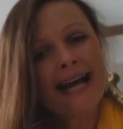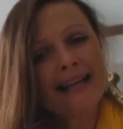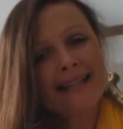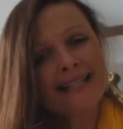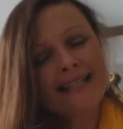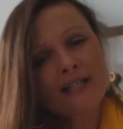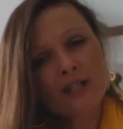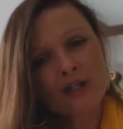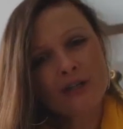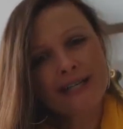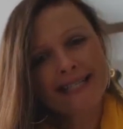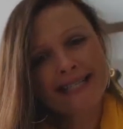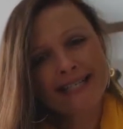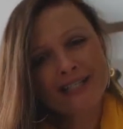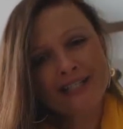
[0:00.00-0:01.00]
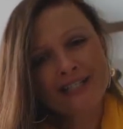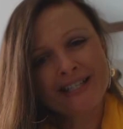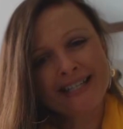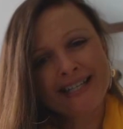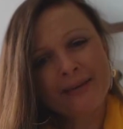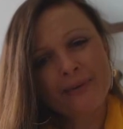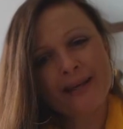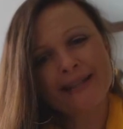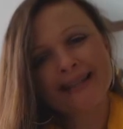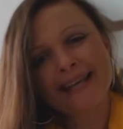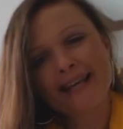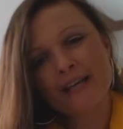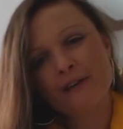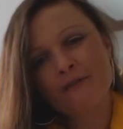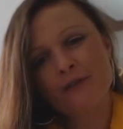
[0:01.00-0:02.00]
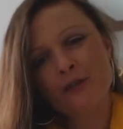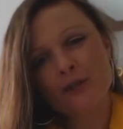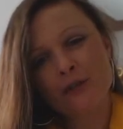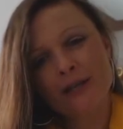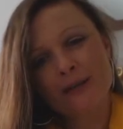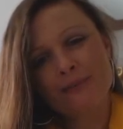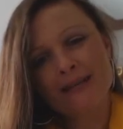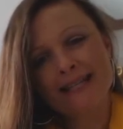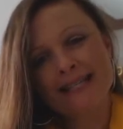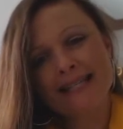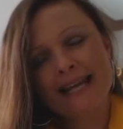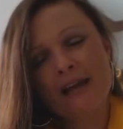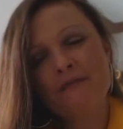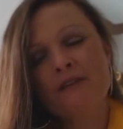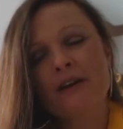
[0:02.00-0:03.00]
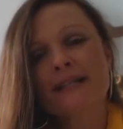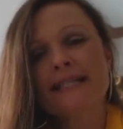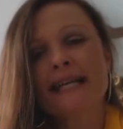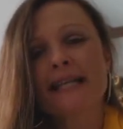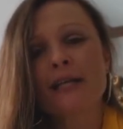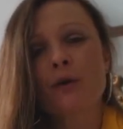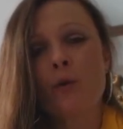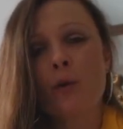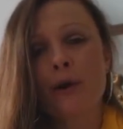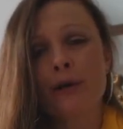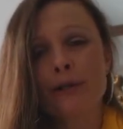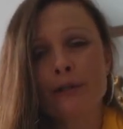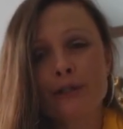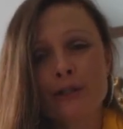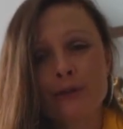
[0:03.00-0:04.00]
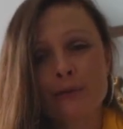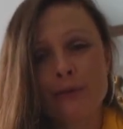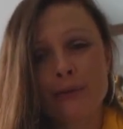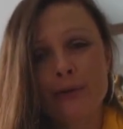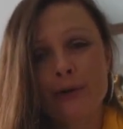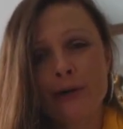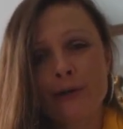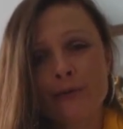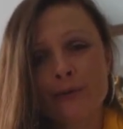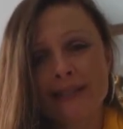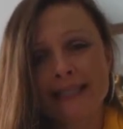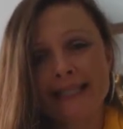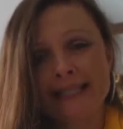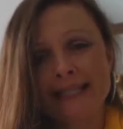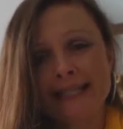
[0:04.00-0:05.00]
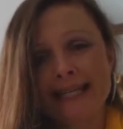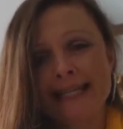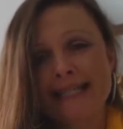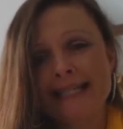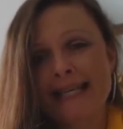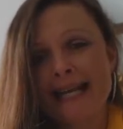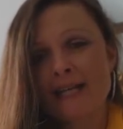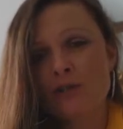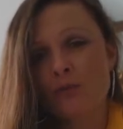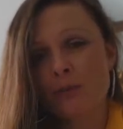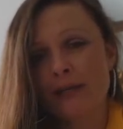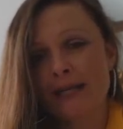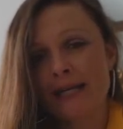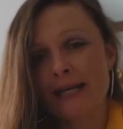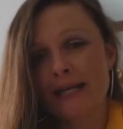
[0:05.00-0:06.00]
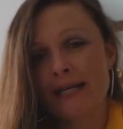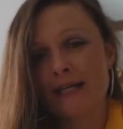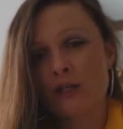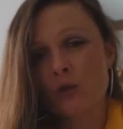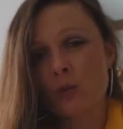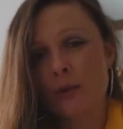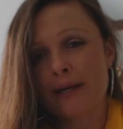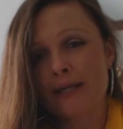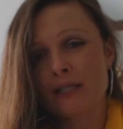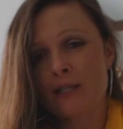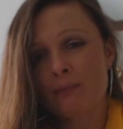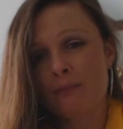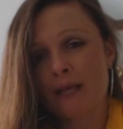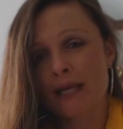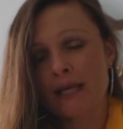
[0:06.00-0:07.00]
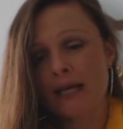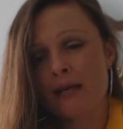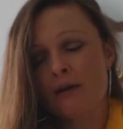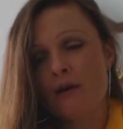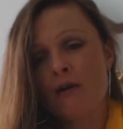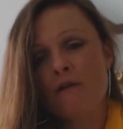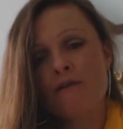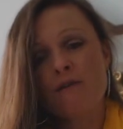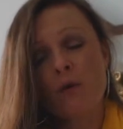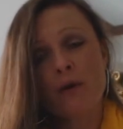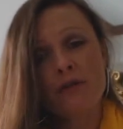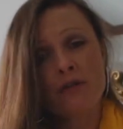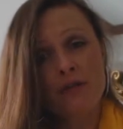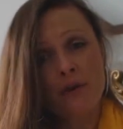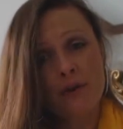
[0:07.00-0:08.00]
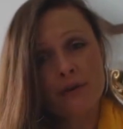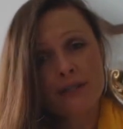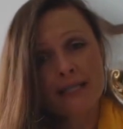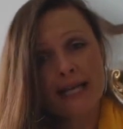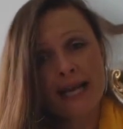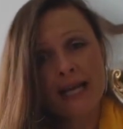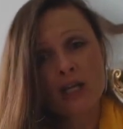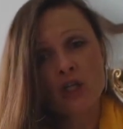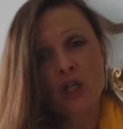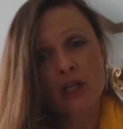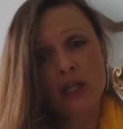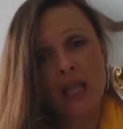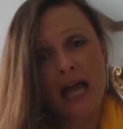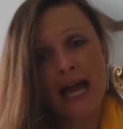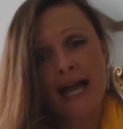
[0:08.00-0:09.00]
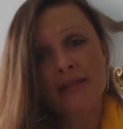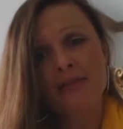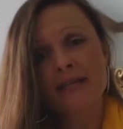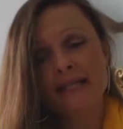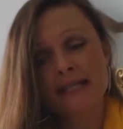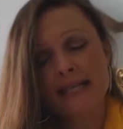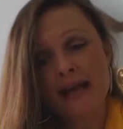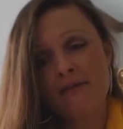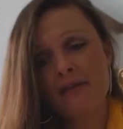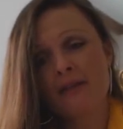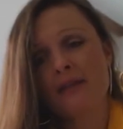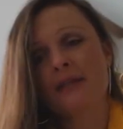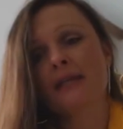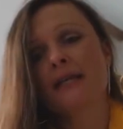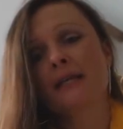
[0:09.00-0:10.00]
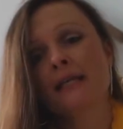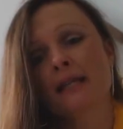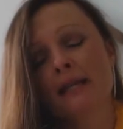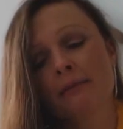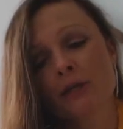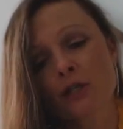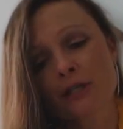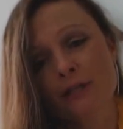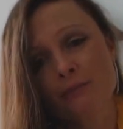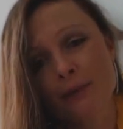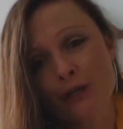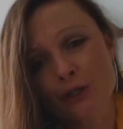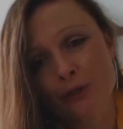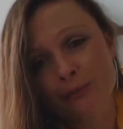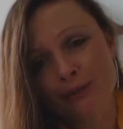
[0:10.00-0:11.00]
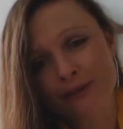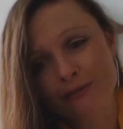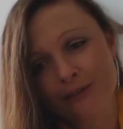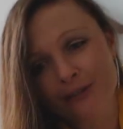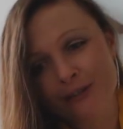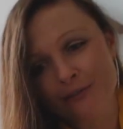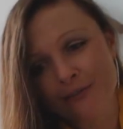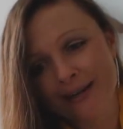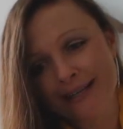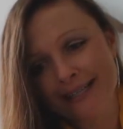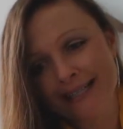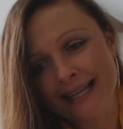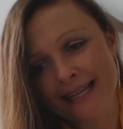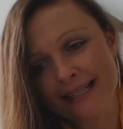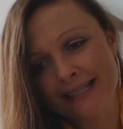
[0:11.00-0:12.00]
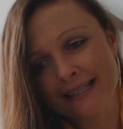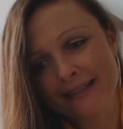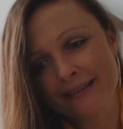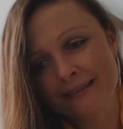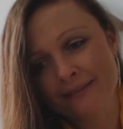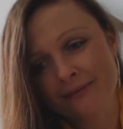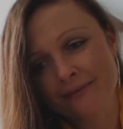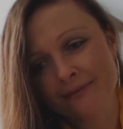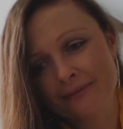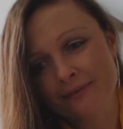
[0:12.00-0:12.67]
Hi, this is TraceyHD, and I want to thank you for joining me today for our daily Oracle and Tarot card reading. And today's reading is going to be for Thursday, July the 7th. Let me just make sure I'm giving you the right date here.